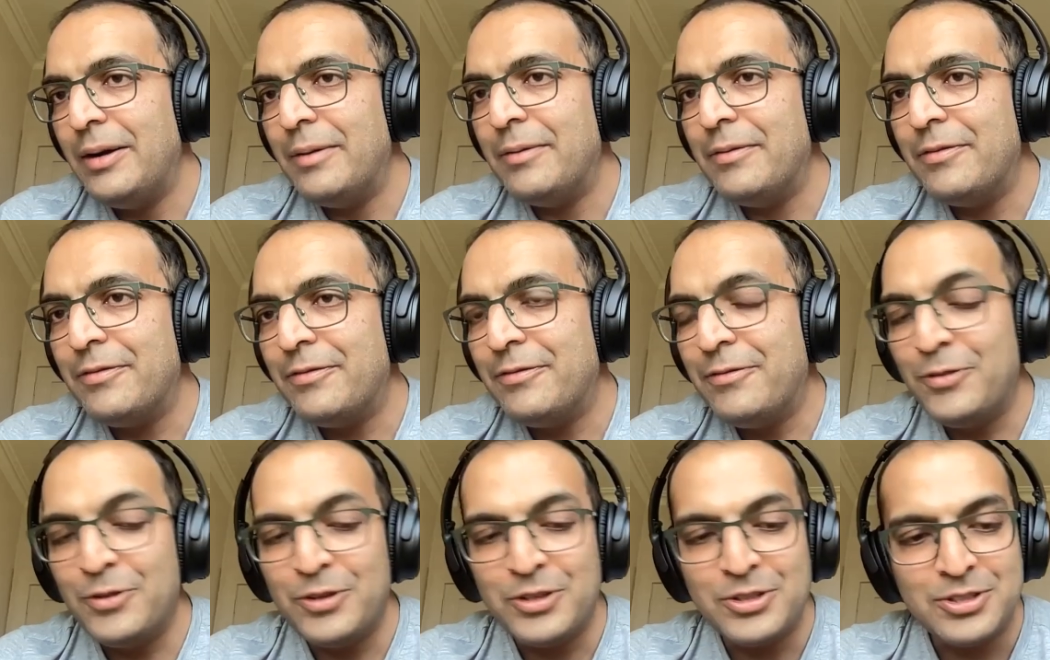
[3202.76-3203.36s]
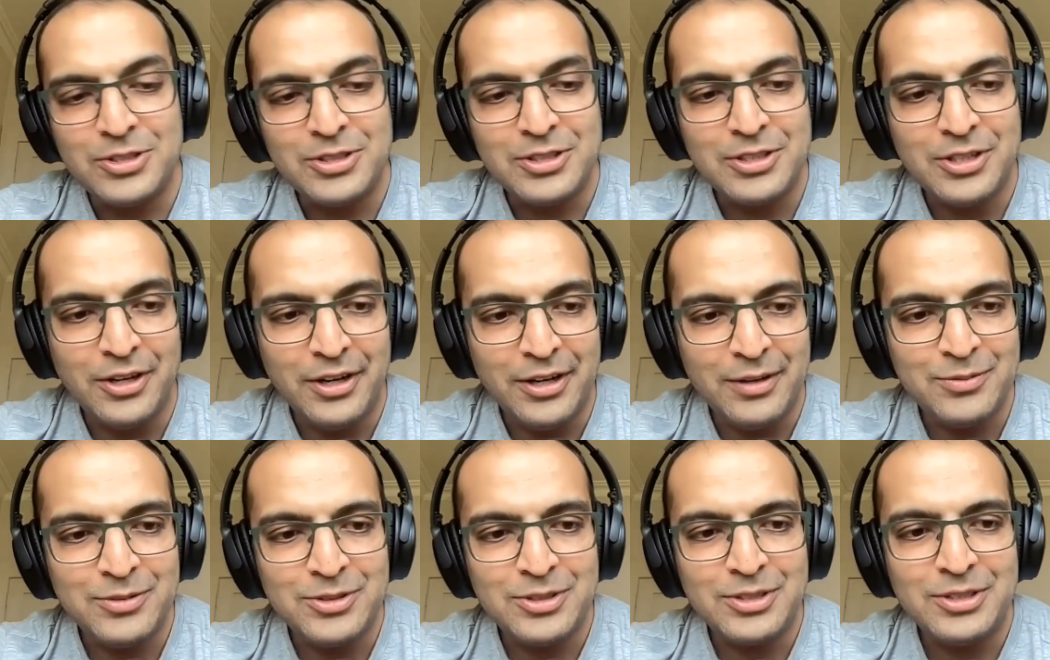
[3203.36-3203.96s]
um, for this
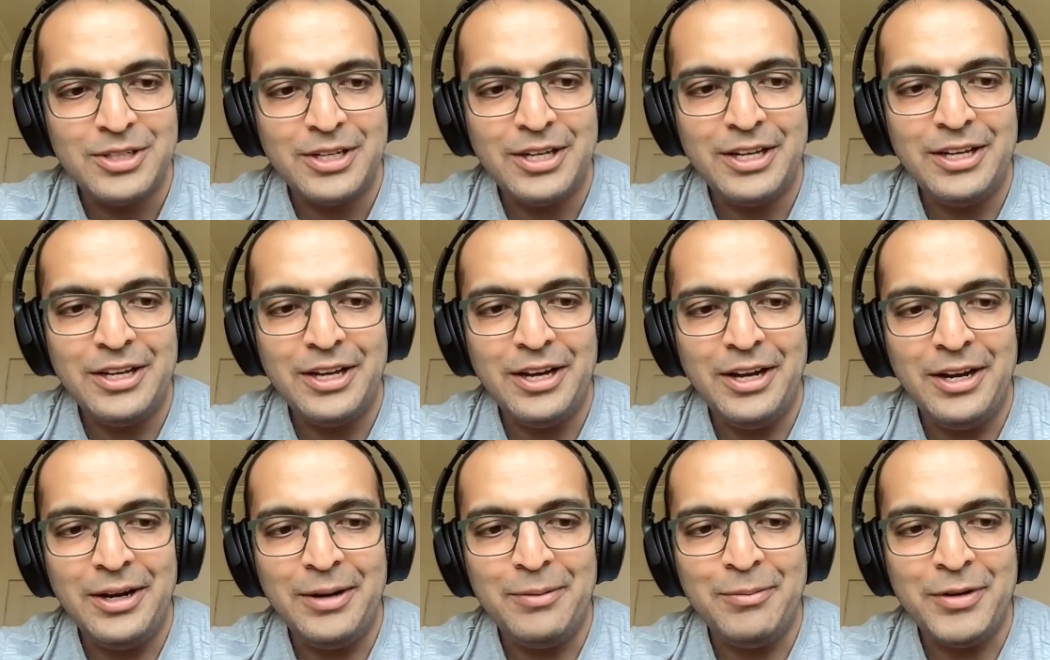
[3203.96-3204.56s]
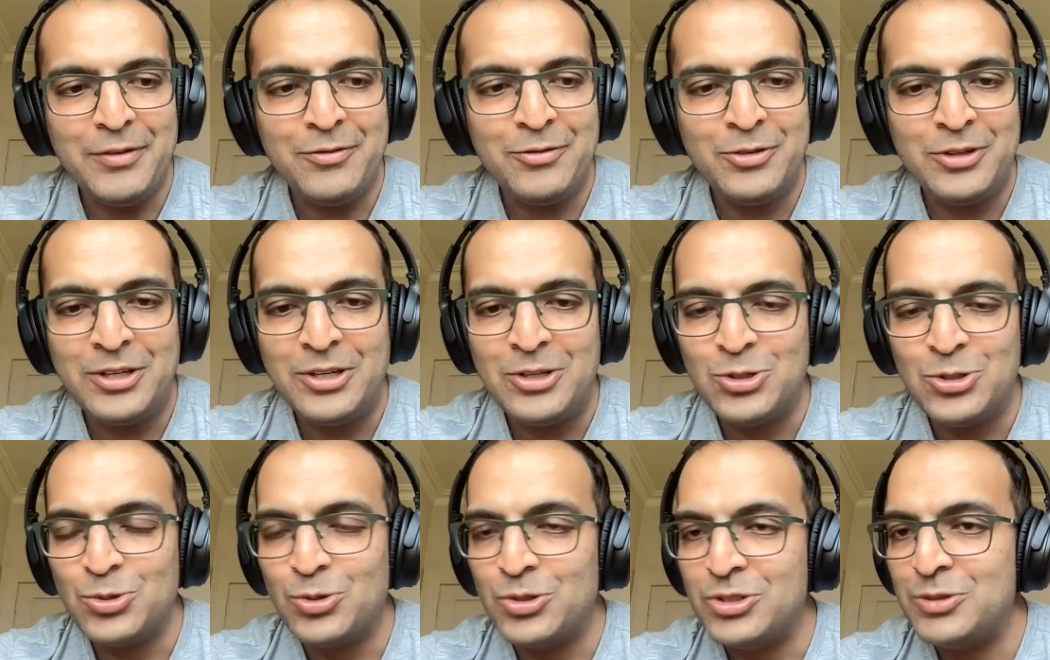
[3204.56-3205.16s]
time today. Um, i really
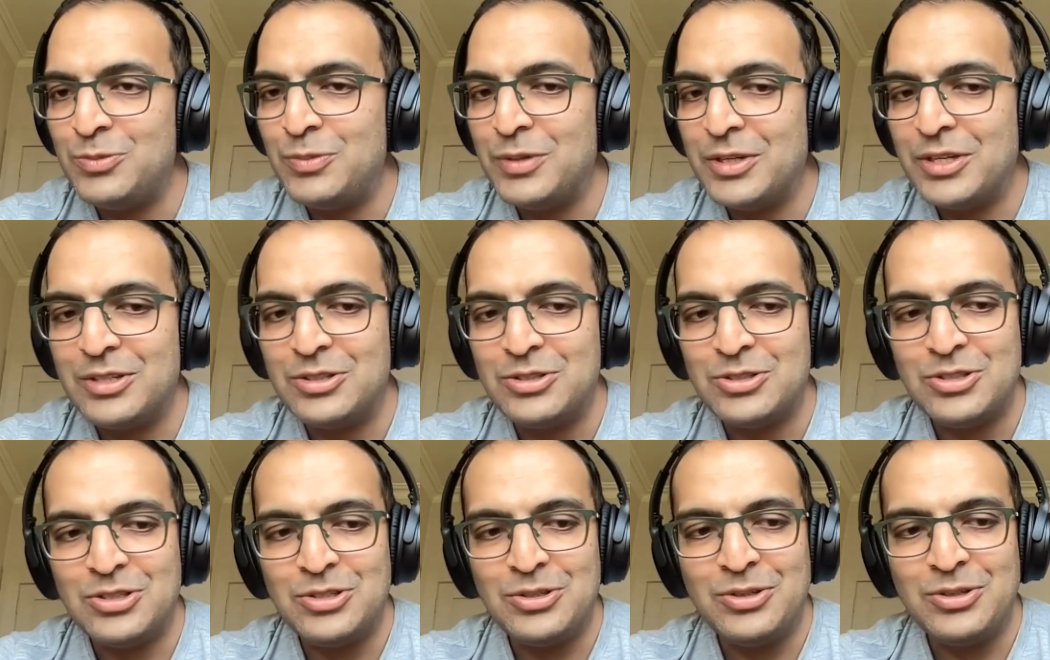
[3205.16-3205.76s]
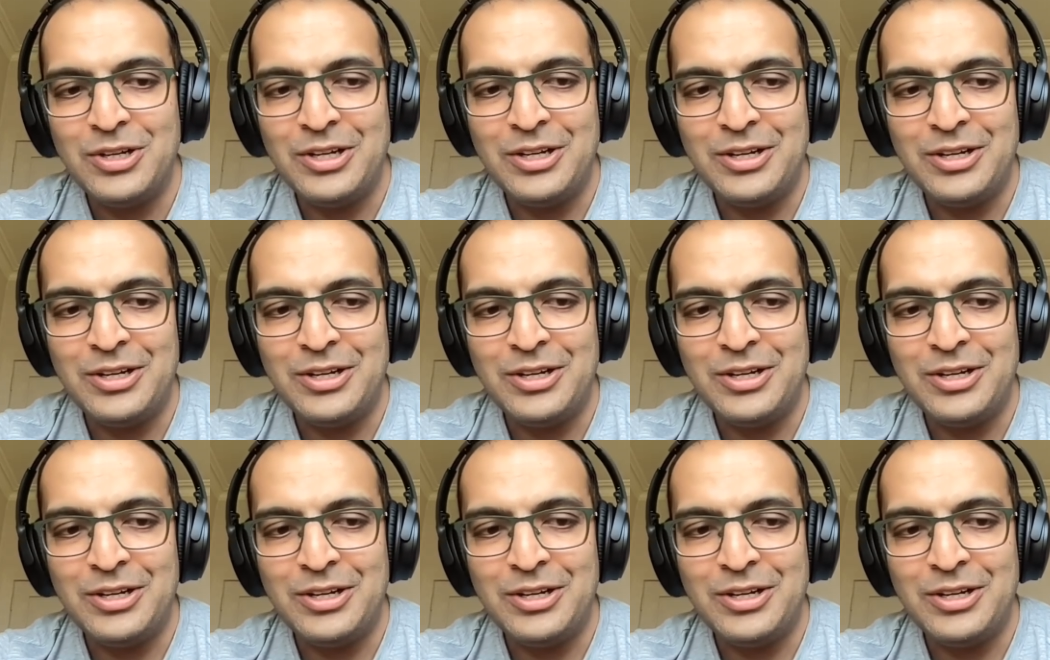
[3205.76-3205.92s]
enjoyed speaking to you.